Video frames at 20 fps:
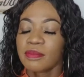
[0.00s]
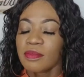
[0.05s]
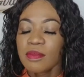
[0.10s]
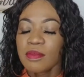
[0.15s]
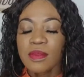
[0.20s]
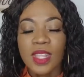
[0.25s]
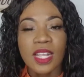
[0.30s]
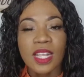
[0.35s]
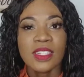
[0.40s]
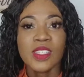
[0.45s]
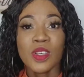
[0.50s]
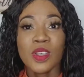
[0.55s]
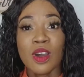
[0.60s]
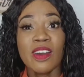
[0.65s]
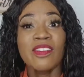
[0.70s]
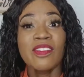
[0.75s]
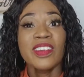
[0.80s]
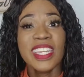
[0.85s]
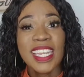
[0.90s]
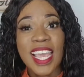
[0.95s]
So I really
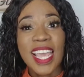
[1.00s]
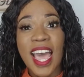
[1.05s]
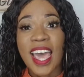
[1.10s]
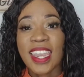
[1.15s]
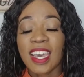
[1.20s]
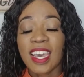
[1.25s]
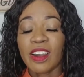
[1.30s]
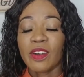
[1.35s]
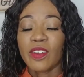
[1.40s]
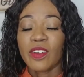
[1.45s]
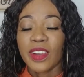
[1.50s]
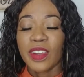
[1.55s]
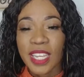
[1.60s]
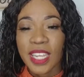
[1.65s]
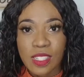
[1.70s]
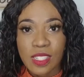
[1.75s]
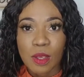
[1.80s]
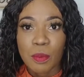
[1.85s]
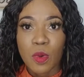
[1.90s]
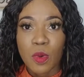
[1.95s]
had a great
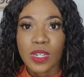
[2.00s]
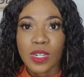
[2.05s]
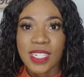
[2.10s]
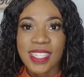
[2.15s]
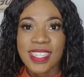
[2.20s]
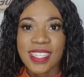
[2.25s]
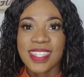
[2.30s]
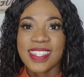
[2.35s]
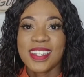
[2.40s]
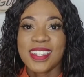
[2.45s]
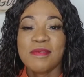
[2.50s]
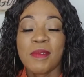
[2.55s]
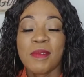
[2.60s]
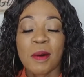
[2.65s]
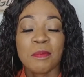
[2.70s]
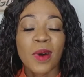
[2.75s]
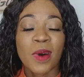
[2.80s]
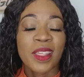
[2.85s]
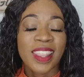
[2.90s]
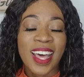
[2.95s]
support system. My mother
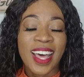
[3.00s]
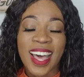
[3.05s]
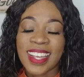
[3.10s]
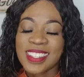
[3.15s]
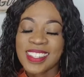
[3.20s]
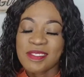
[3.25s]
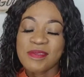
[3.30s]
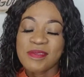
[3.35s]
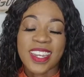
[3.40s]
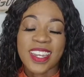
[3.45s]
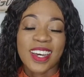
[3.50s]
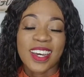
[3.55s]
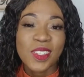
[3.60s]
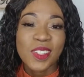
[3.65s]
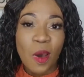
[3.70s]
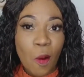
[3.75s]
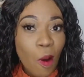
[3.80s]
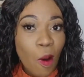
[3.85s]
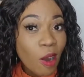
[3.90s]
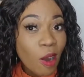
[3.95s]
has been a tower
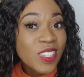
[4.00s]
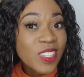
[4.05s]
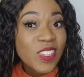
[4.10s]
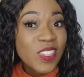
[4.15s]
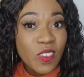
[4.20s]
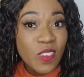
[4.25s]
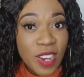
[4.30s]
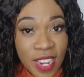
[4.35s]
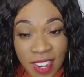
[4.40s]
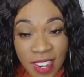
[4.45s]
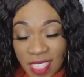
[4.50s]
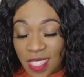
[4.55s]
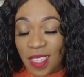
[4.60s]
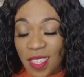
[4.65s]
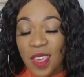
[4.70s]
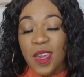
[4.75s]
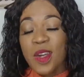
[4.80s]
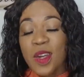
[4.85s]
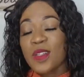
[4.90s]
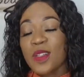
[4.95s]
of strength
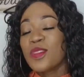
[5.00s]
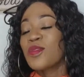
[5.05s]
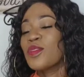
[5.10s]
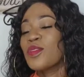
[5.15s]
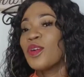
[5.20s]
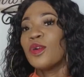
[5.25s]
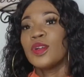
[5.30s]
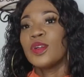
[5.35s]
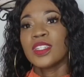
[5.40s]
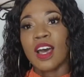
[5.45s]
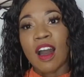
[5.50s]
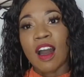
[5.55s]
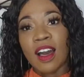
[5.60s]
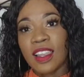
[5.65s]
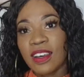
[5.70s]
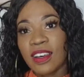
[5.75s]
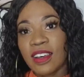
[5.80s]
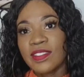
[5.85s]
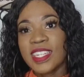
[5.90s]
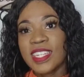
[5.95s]
throughout all of
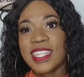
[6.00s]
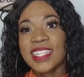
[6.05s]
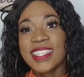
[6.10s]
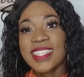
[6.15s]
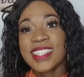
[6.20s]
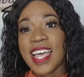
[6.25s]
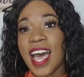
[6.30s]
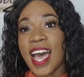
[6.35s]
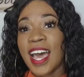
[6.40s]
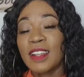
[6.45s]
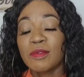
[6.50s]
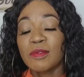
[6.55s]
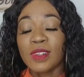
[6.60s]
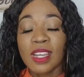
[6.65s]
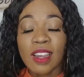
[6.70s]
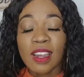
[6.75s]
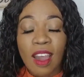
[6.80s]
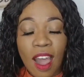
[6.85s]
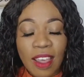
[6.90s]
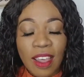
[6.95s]
this, and
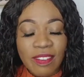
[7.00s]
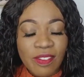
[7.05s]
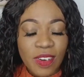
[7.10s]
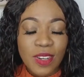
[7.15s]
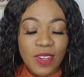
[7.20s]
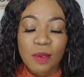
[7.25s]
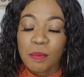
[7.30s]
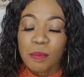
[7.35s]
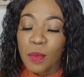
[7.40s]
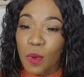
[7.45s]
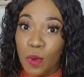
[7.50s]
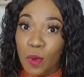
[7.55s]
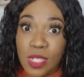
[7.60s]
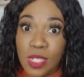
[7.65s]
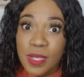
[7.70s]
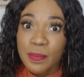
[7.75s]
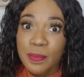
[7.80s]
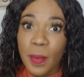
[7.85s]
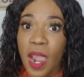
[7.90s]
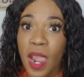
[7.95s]
God, for the most
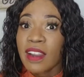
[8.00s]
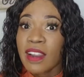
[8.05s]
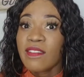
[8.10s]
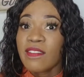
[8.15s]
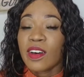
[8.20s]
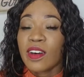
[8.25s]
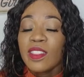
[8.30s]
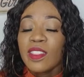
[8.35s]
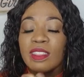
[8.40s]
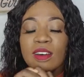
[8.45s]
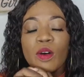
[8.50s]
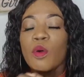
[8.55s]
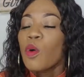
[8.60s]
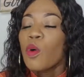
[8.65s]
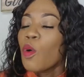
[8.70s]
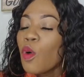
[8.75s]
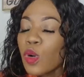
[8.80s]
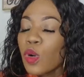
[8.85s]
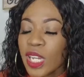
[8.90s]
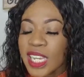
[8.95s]
part, for the
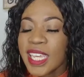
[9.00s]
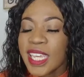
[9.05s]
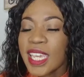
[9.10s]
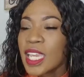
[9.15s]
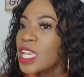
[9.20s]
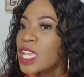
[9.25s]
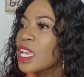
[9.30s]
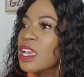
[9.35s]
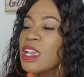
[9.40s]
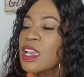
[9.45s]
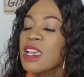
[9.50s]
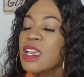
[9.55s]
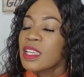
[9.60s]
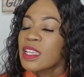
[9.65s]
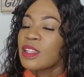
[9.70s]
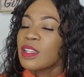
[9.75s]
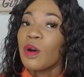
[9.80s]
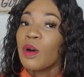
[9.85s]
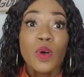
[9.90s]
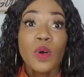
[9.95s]
only
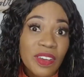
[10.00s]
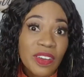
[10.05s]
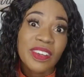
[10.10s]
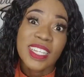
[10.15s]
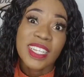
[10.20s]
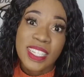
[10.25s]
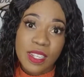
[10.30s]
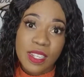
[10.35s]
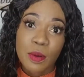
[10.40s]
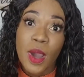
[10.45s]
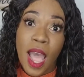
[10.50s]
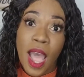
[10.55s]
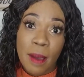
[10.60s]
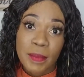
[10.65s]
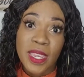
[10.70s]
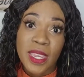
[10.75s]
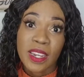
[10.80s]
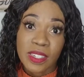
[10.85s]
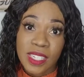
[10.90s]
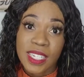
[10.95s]
reason why I'm here
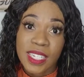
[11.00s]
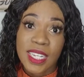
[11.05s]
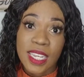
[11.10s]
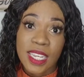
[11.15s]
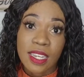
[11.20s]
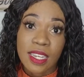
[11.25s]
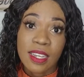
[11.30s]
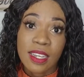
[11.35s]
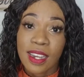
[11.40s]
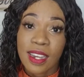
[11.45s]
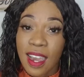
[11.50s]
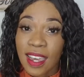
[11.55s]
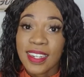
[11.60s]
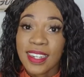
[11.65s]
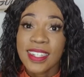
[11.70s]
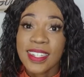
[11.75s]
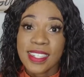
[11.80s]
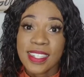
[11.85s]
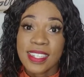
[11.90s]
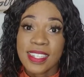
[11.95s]
today. God
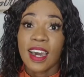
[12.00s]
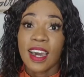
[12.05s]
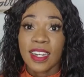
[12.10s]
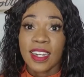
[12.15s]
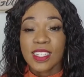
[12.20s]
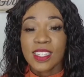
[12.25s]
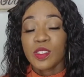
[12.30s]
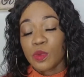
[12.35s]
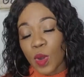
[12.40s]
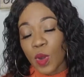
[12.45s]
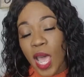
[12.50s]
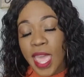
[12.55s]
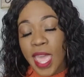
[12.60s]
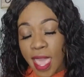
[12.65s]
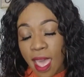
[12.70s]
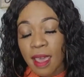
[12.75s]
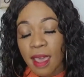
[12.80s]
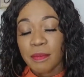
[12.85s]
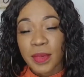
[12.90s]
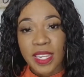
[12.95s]
is why I'm
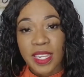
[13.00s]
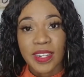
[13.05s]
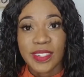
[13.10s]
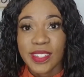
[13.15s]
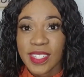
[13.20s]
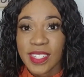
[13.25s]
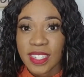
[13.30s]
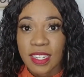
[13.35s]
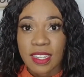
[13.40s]
here today.